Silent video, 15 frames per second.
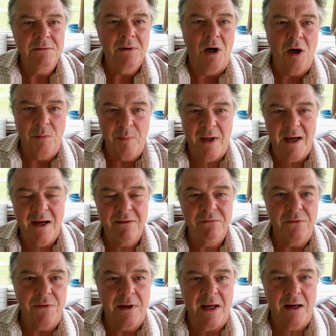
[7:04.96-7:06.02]
On behalf
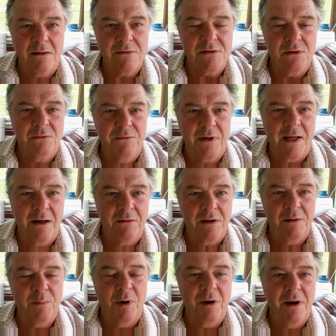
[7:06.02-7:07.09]
of the Council of the County
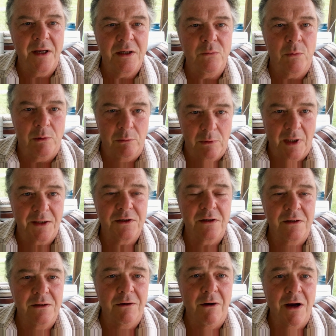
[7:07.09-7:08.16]
of Barrhead, we would like to
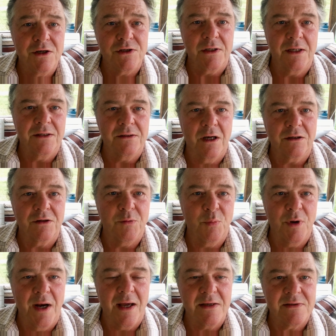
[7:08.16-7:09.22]
congratulate Dr.
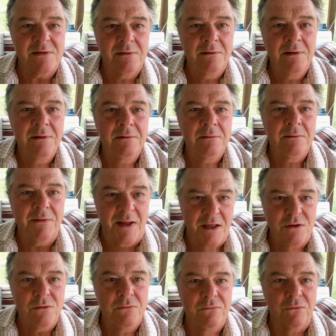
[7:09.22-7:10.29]
Bernes.
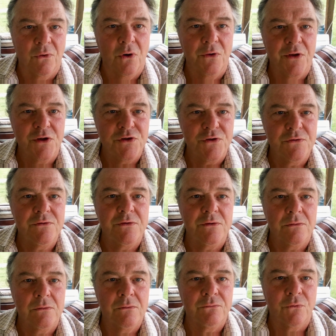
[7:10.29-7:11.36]
Thank you for all that you
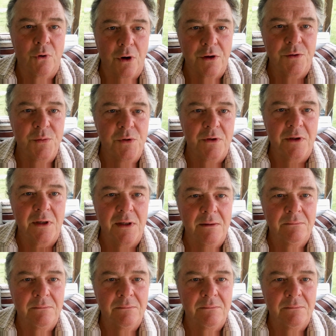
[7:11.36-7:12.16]
do for our community.